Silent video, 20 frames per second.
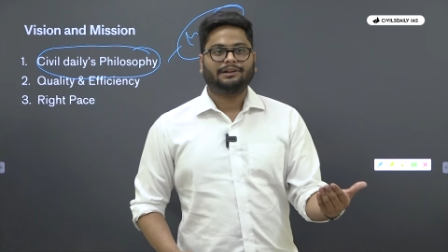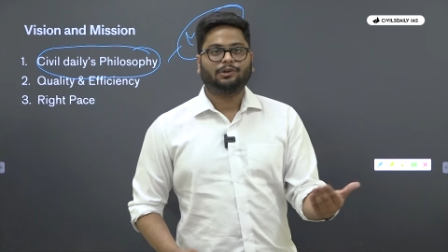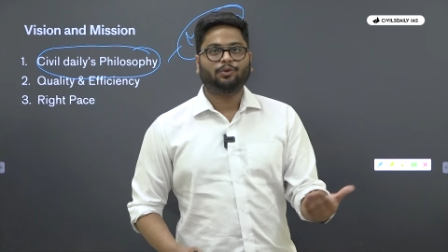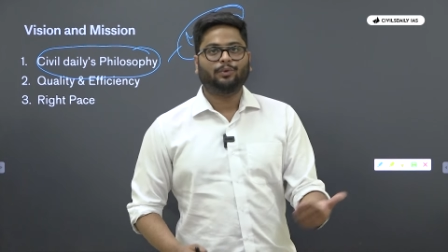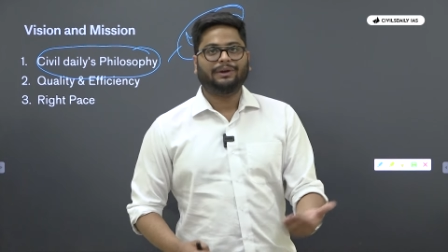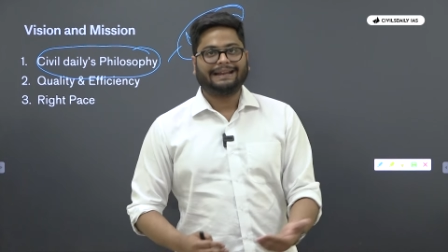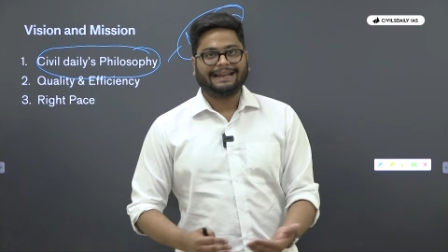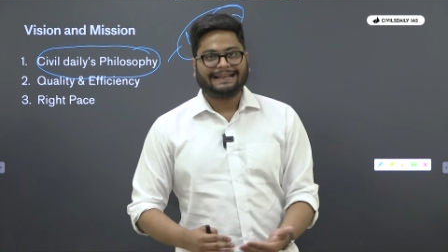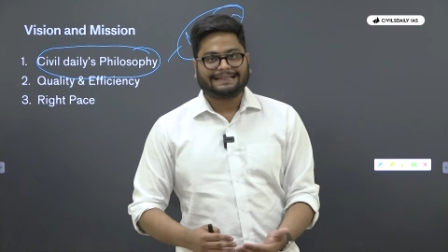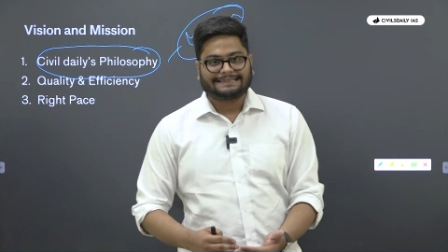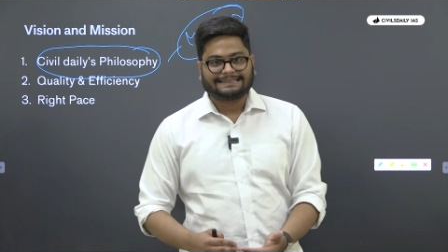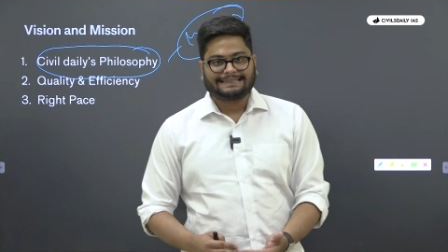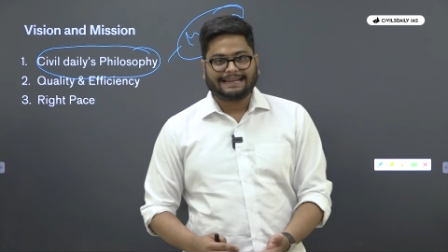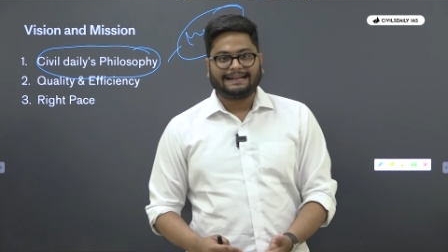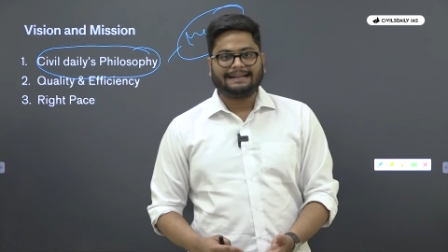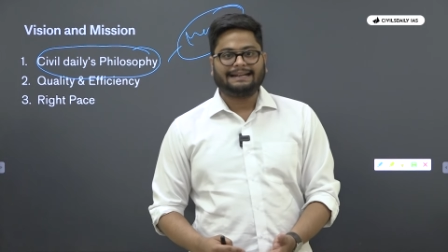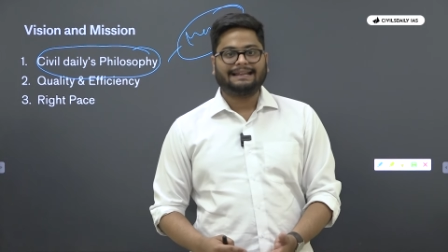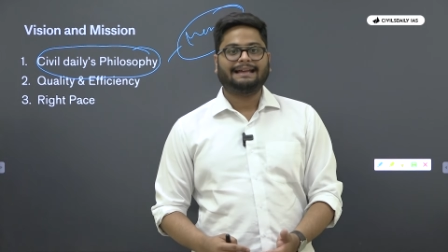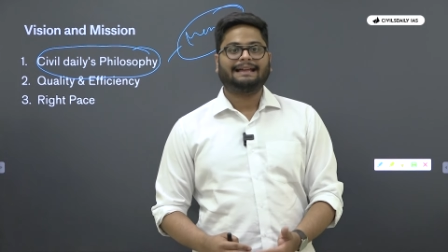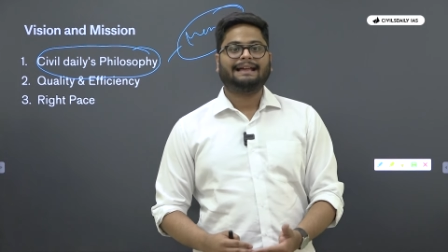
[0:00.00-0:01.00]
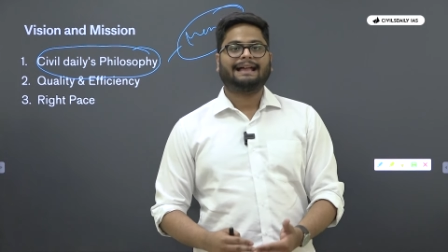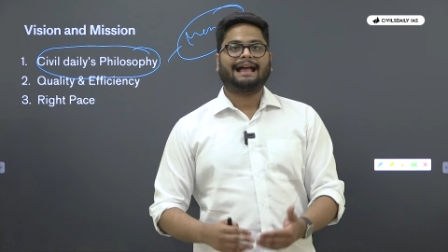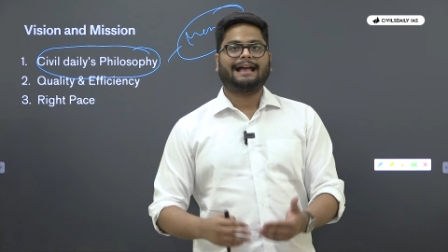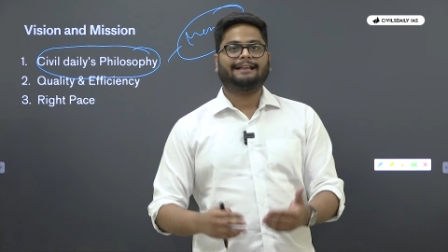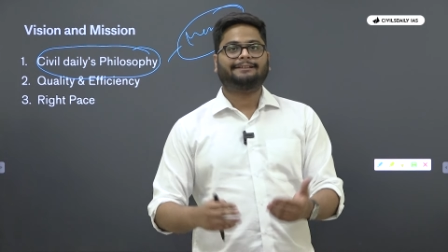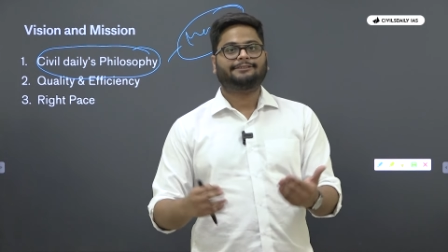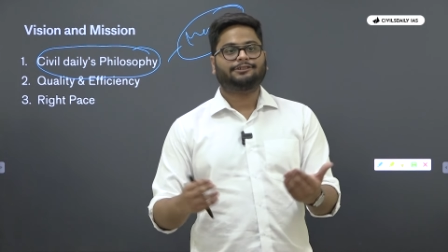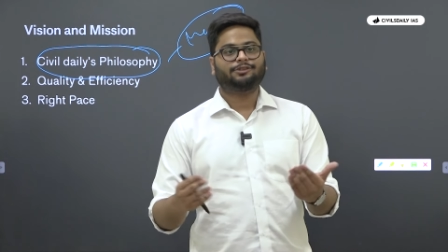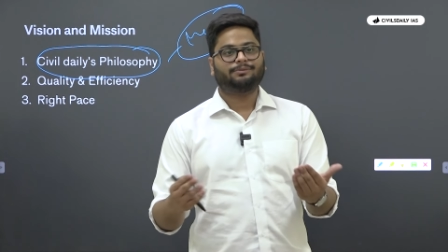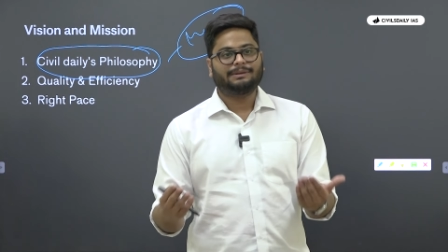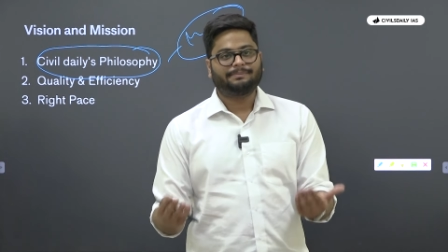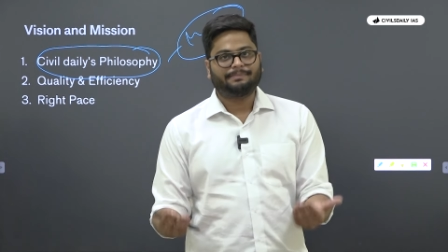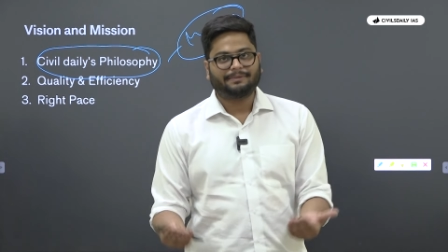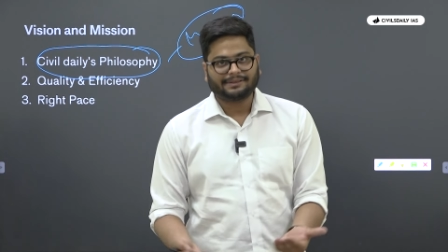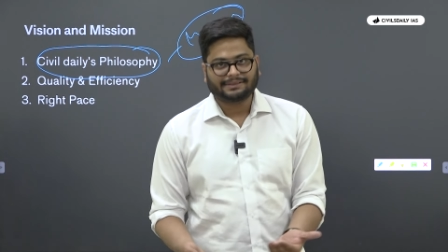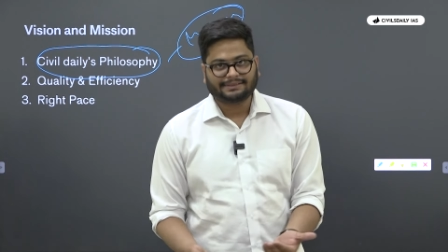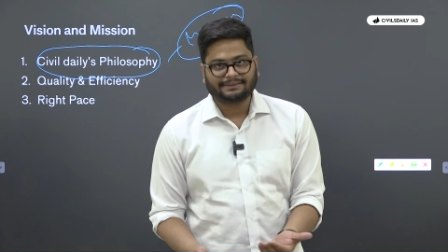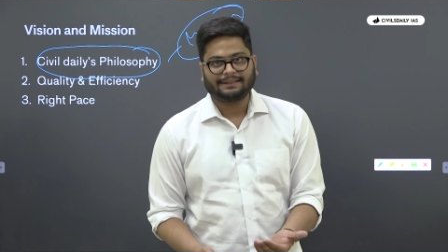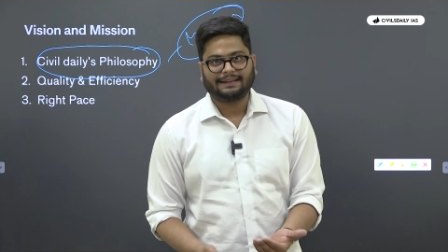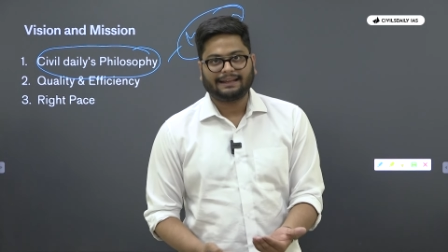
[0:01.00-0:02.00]
to an extent has to be
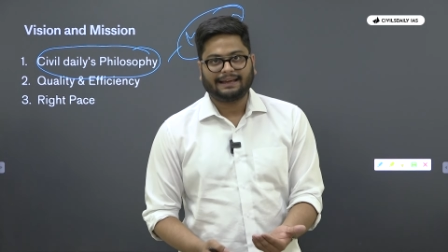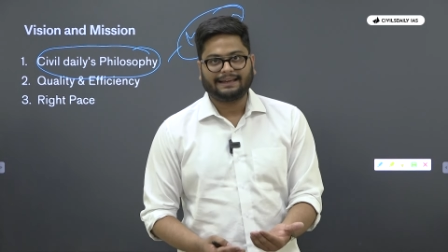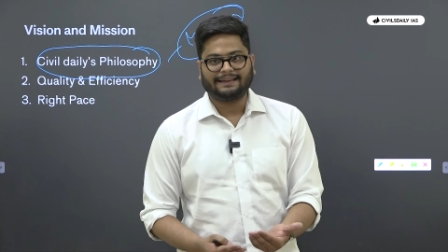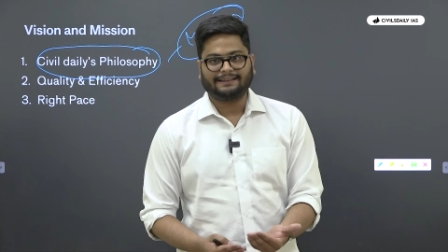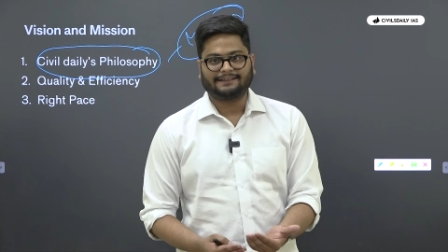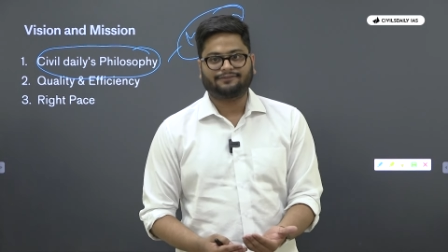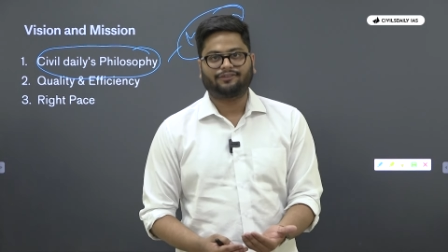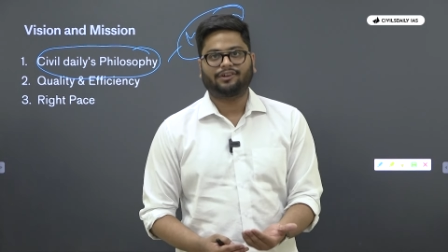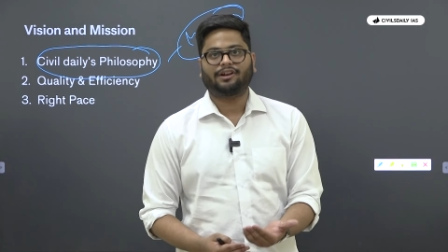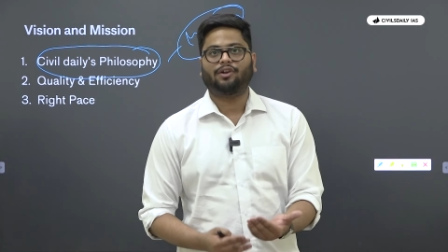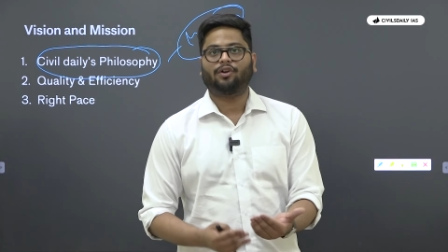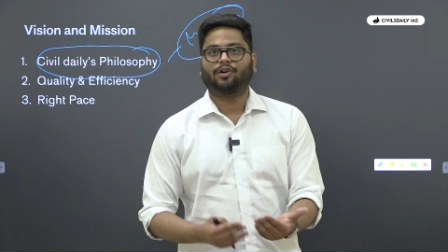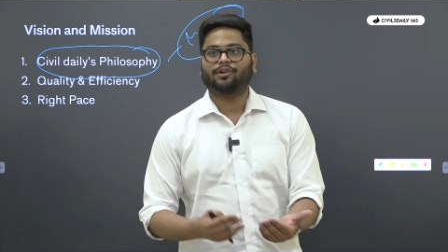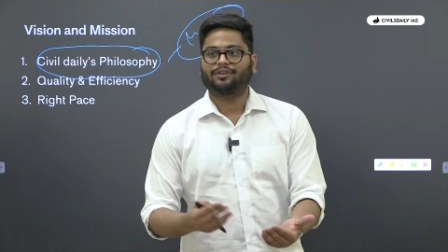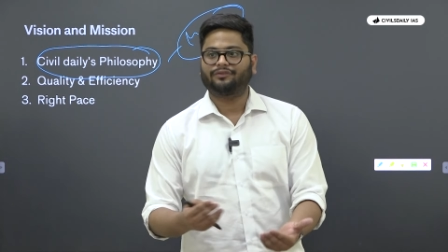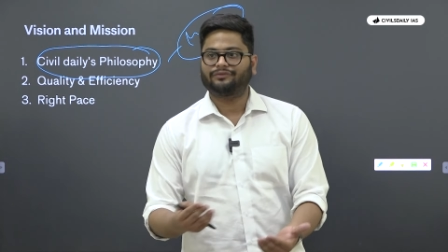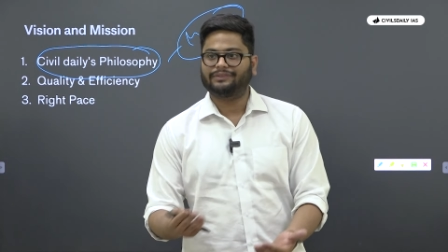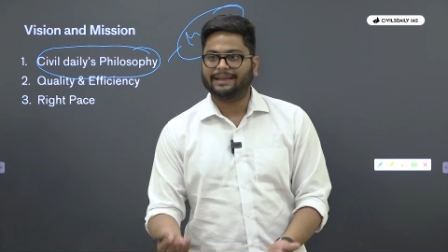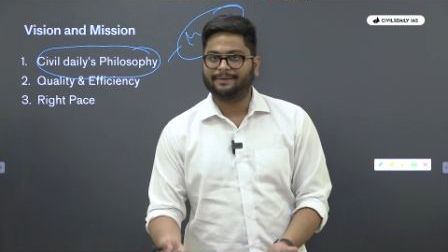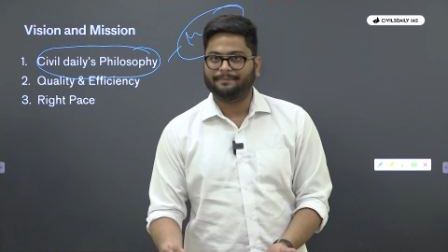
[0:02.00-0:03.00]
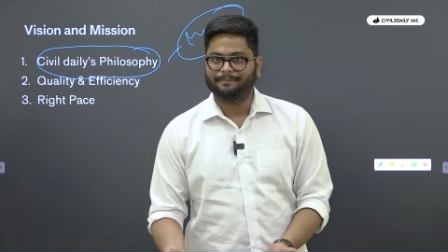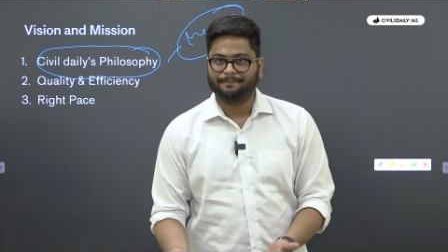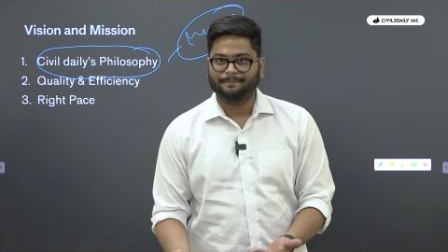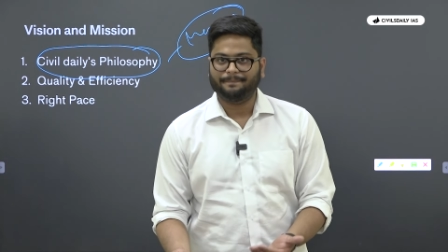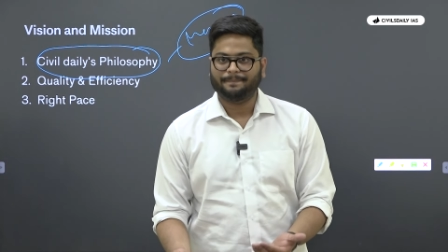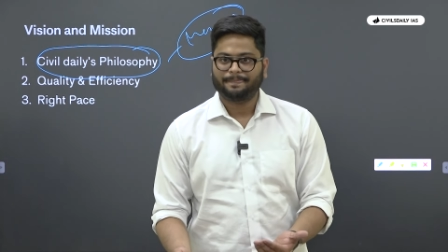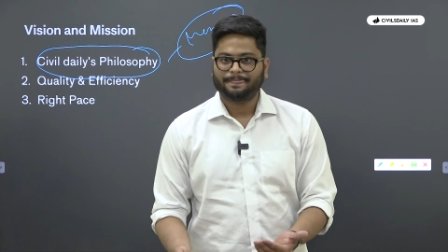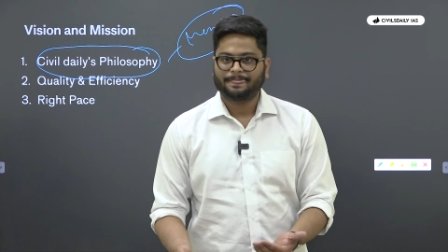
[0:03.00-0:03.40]
personalized for a lot of them.